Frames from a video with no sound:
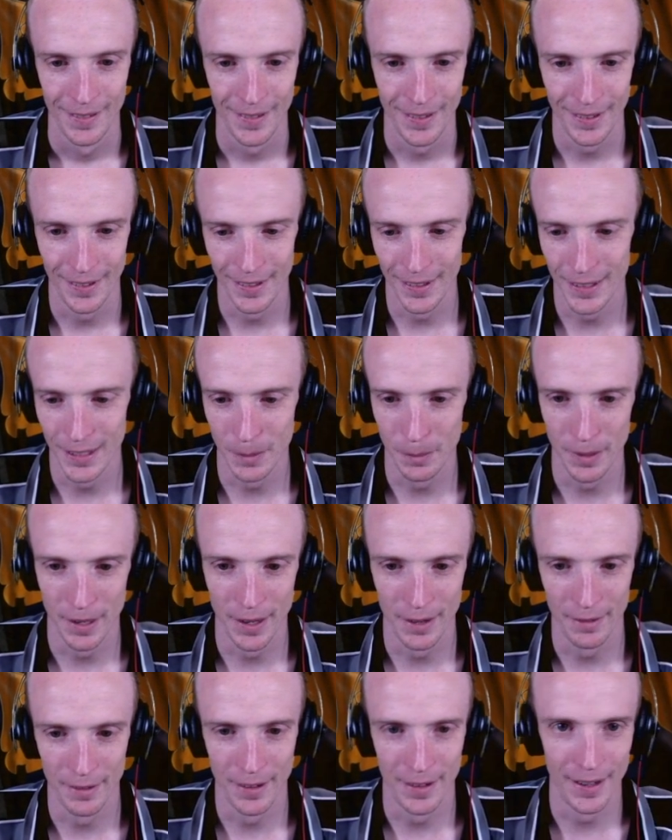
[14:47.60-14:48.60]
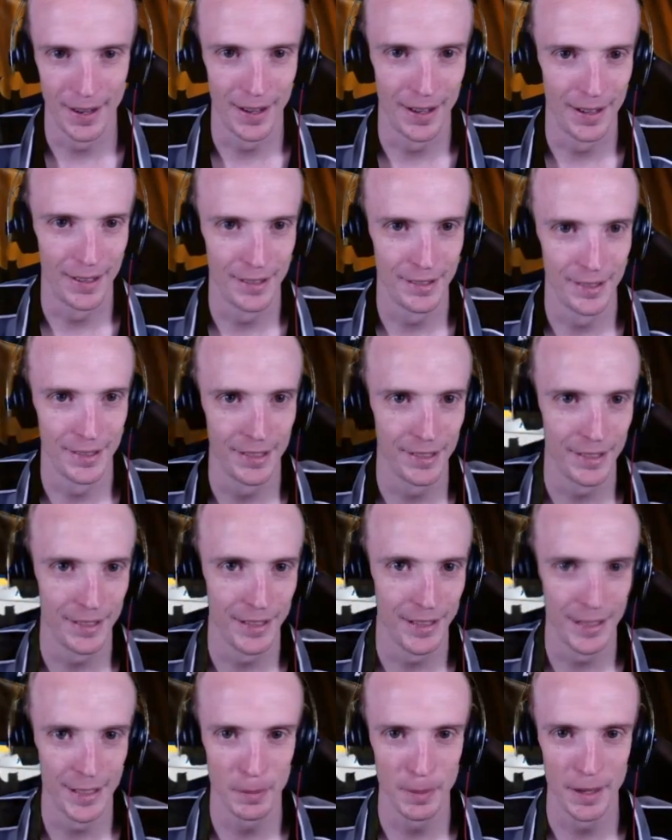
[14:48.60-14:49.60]
I think that's the play right now. It's just,
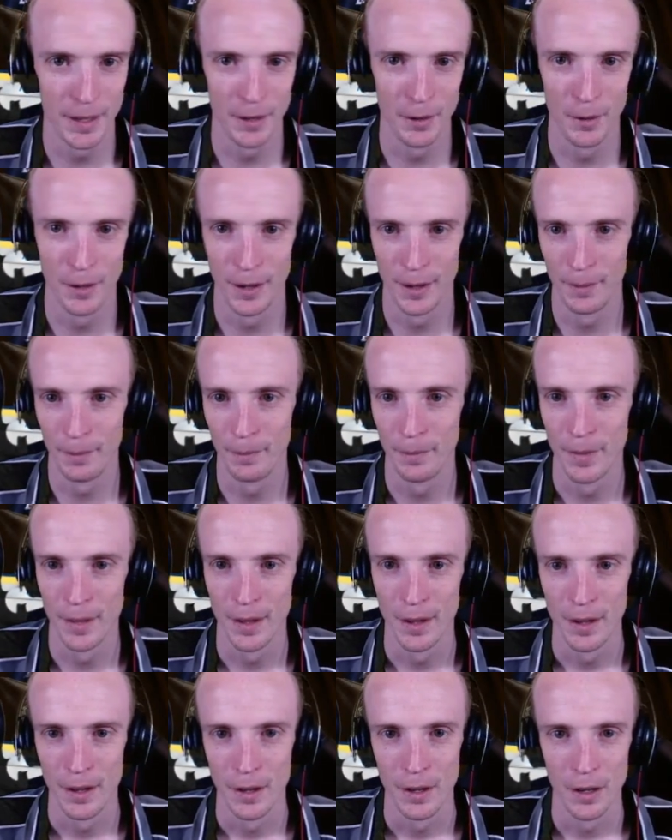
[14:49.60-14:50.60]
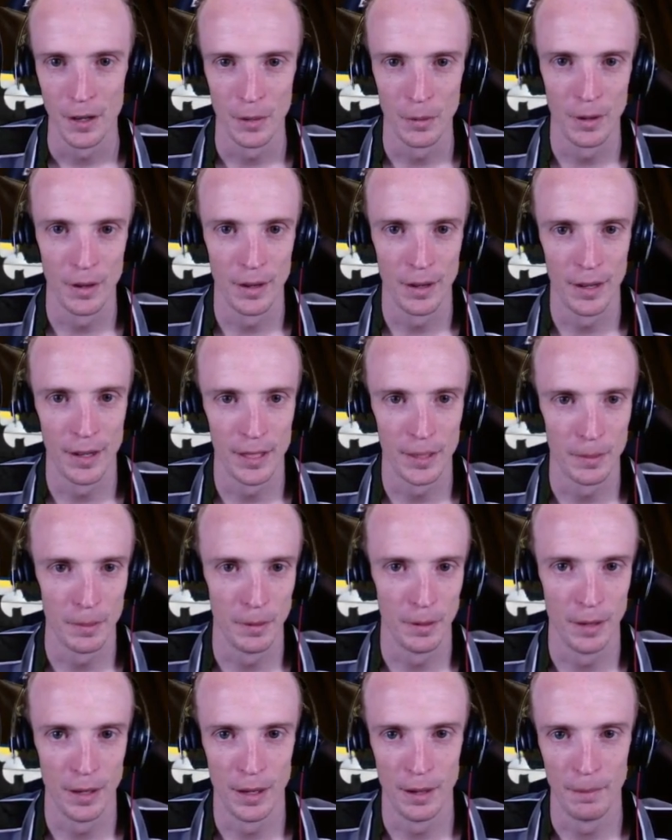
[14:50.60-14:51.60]
let's be annoying. You don't want to nest
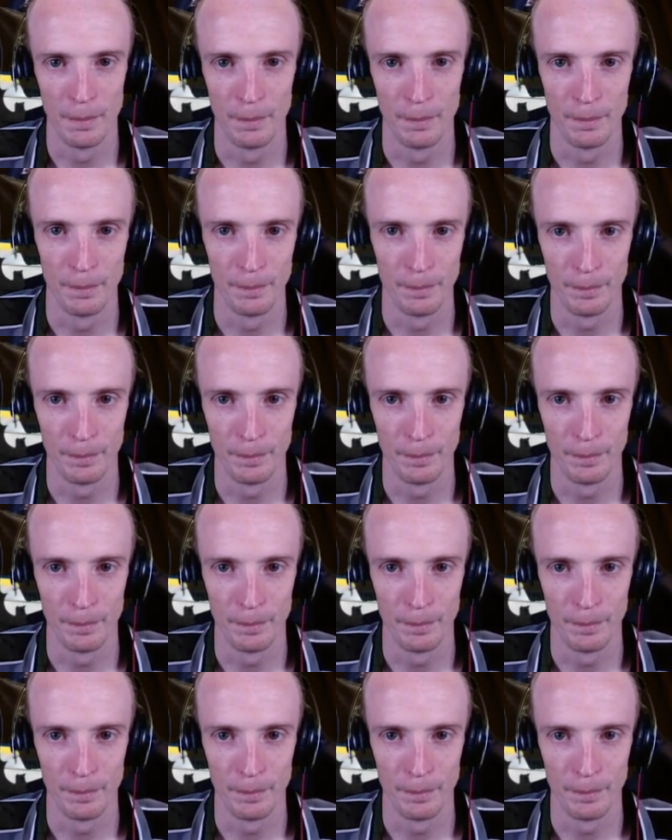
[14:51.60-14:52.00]
ball up.